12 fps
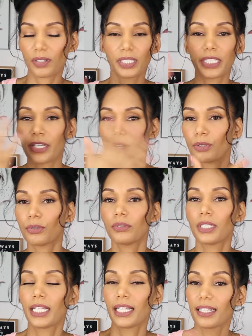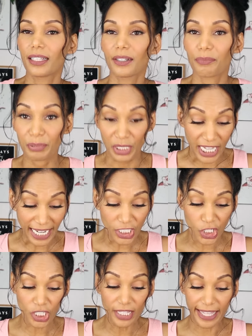you know,
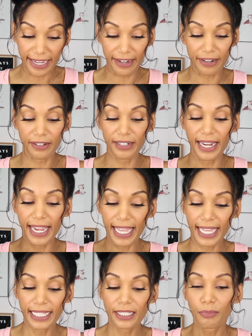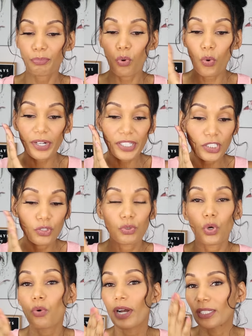protection there, and pore
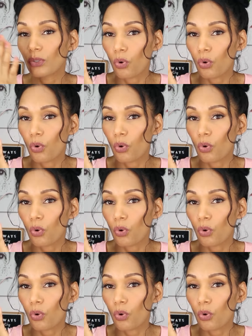control and